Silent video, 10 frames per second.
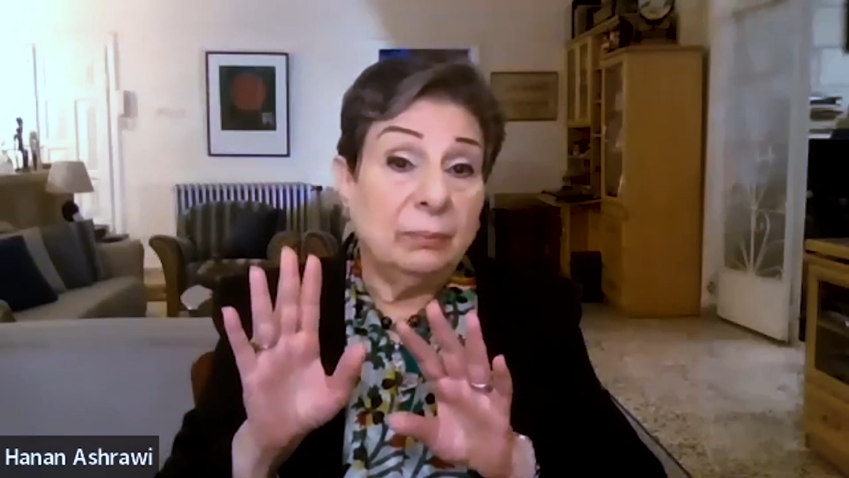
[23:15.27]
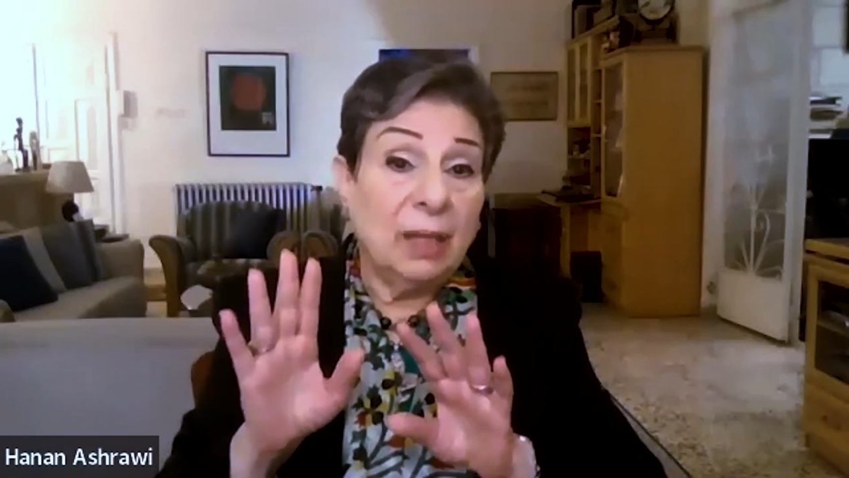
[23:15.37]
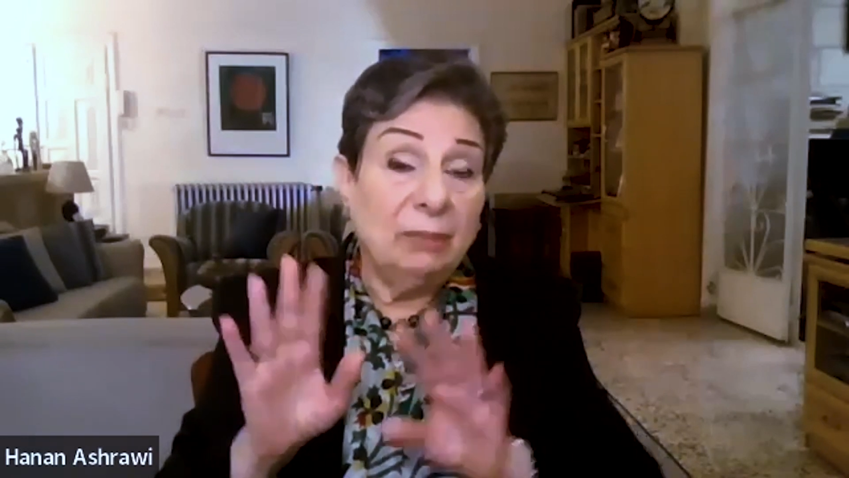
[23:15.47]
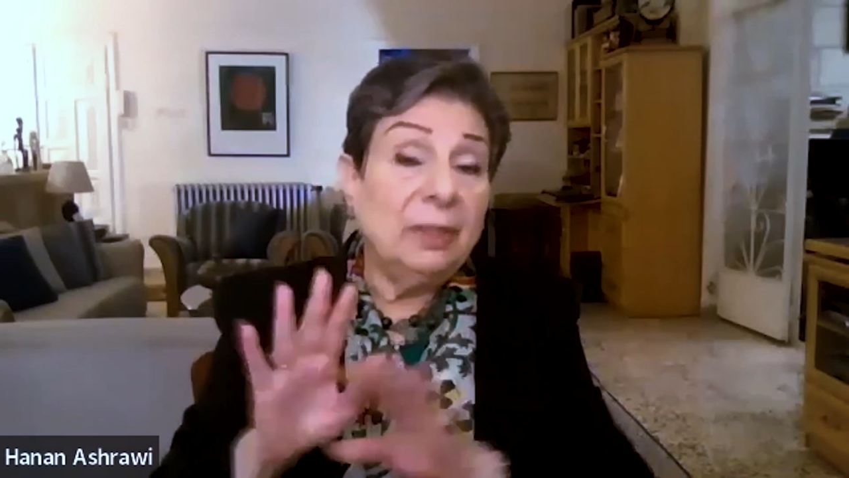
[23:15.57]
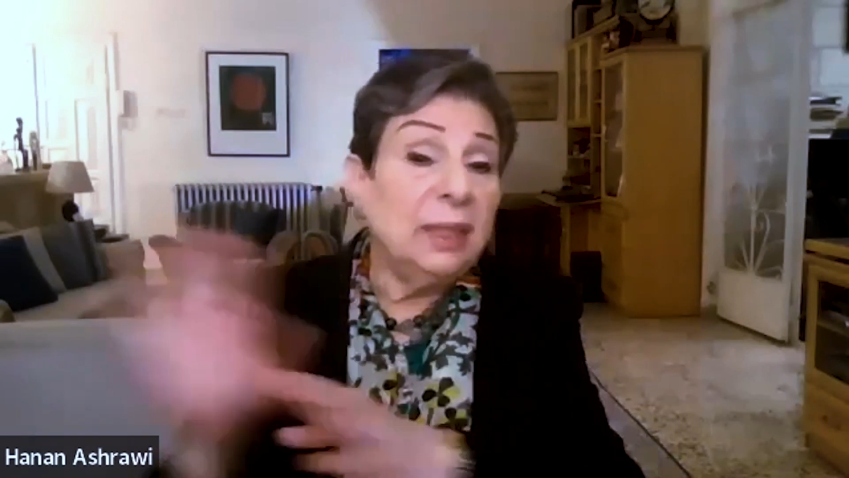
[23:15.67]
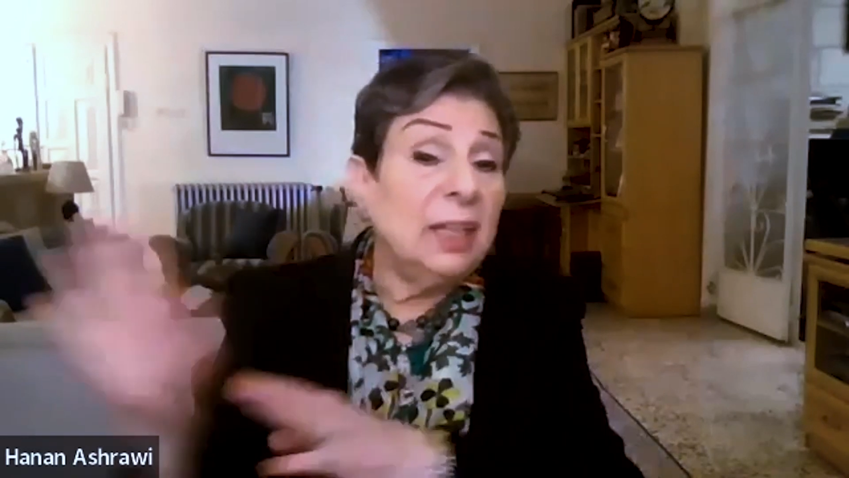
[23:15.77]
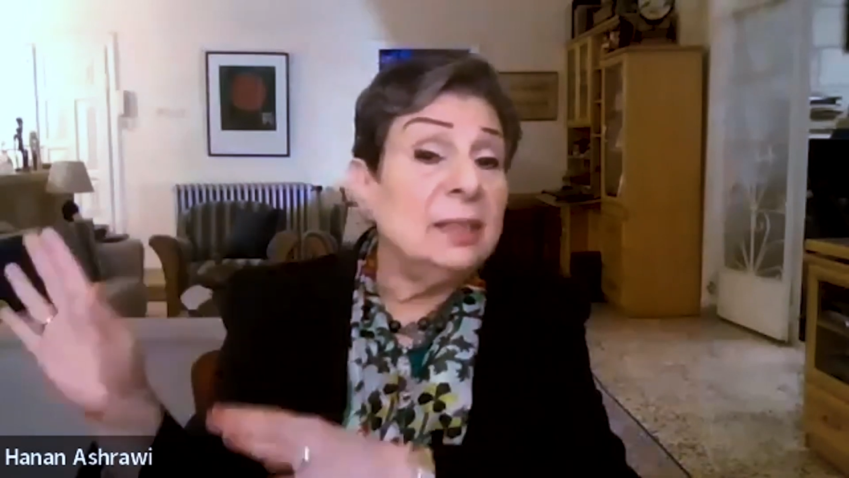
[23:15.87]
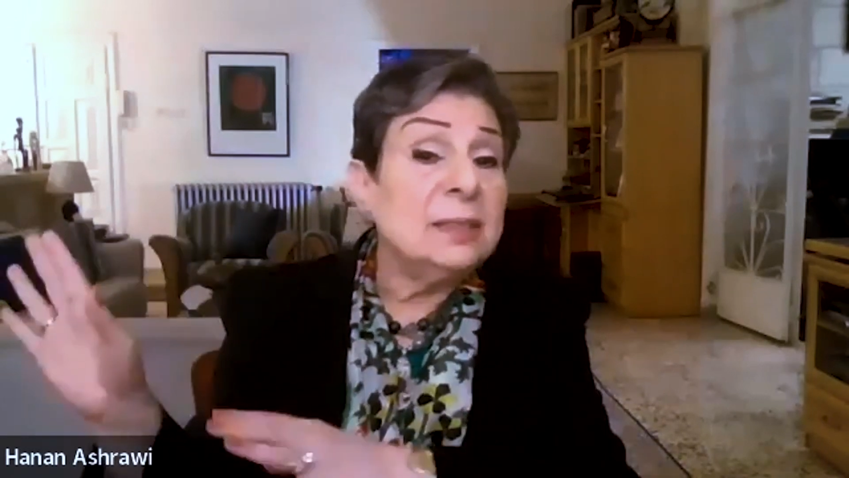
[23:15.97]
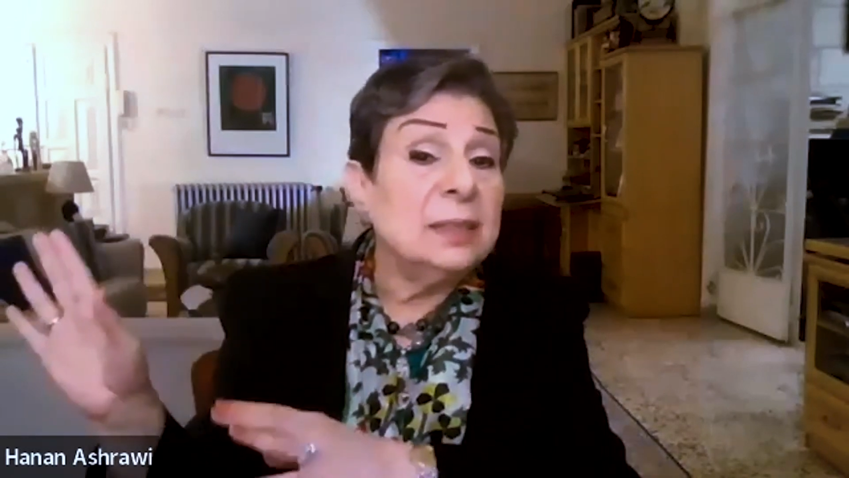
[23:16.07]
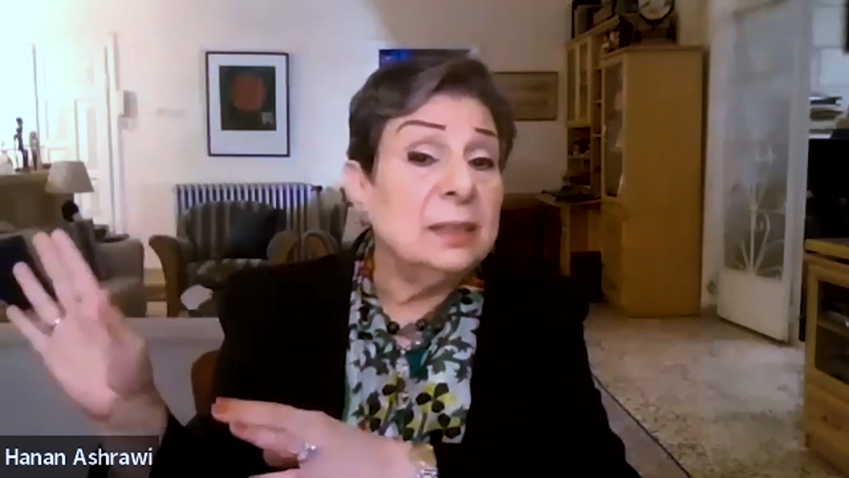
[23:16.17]
Everything
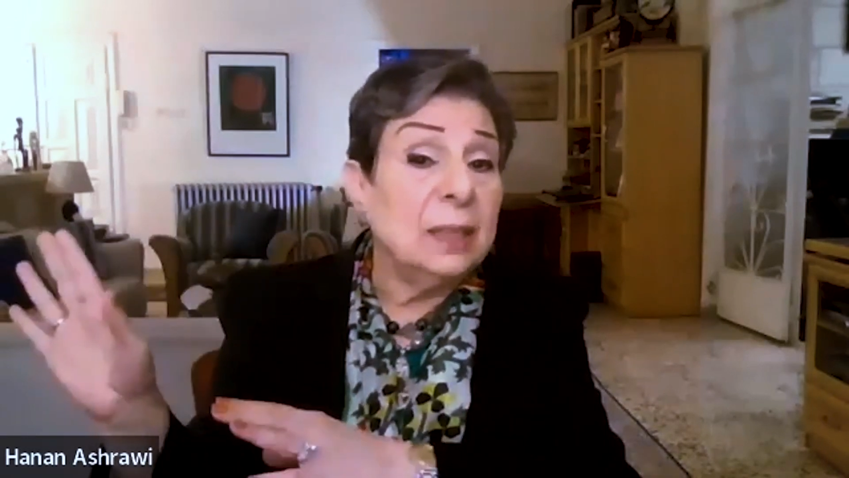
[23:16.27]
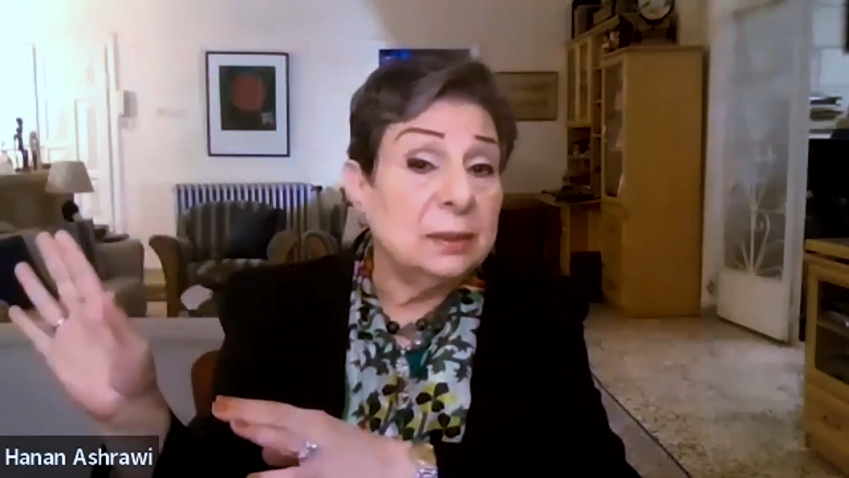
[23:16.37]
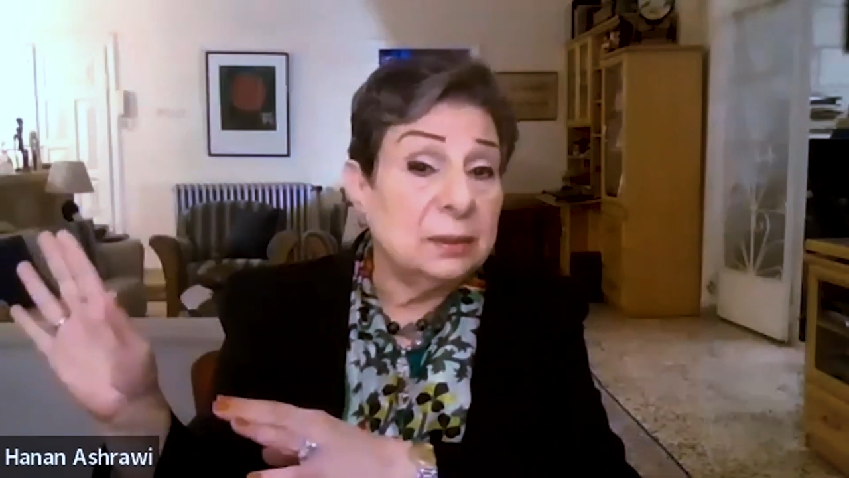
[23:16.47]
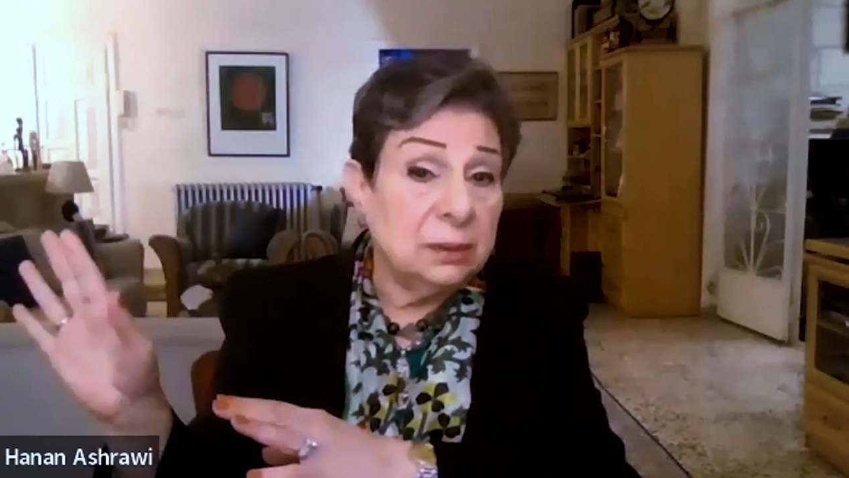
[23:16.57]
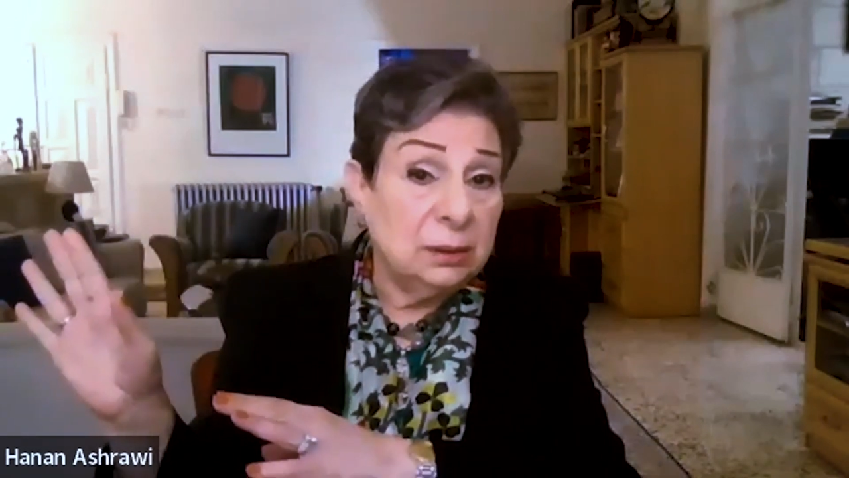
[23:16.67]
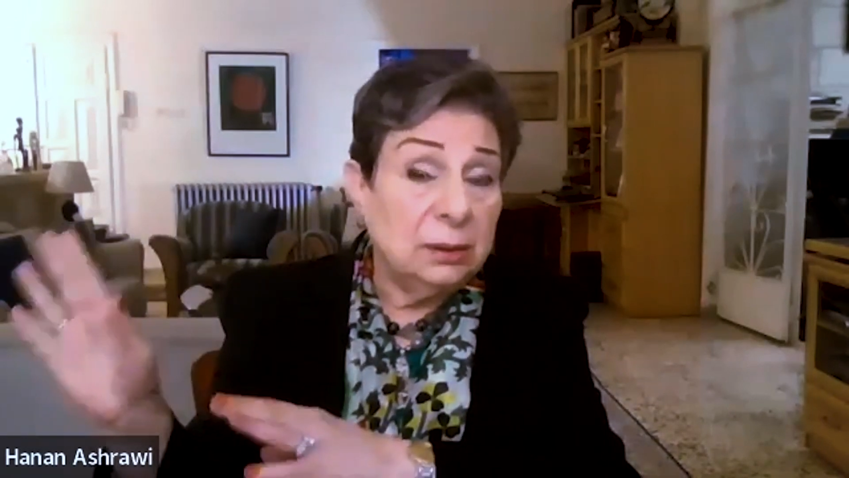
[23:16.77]
else he lies.